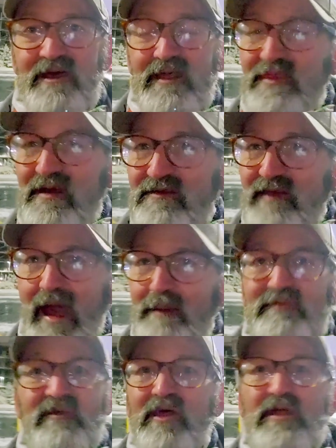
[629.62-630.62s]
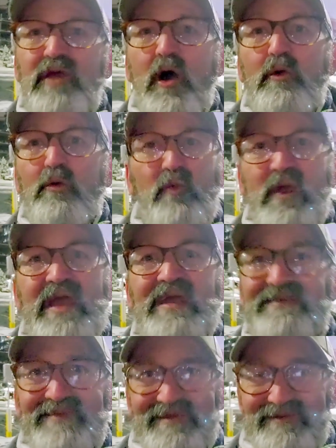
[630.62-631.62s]
There's absolutely no
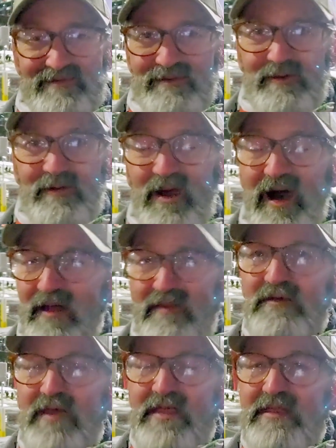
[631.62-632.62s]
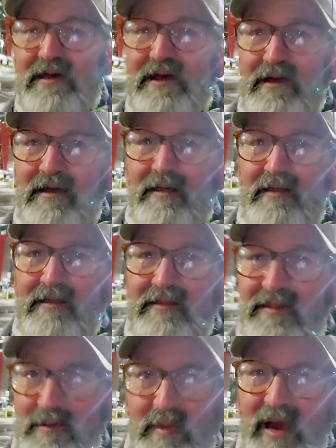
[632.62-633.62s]
reason to, other than
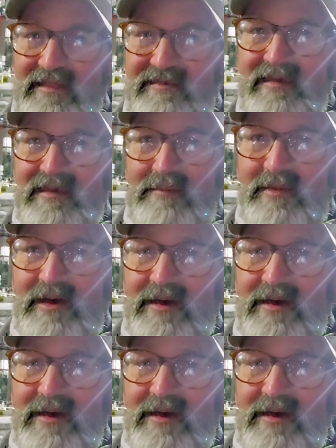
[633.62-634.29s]
they're my team.